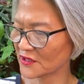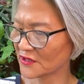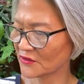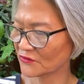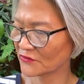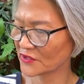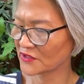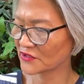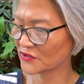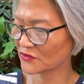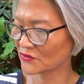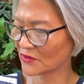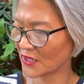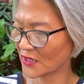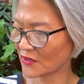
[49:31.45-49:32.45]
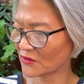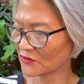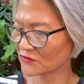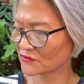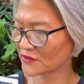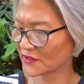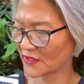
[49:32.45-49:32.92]
when you are
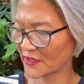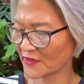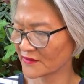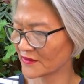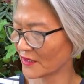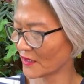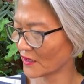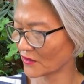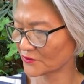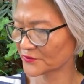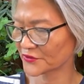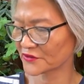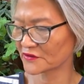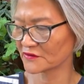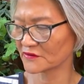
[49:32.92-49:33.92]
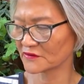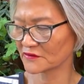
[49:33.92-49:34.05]
only an option.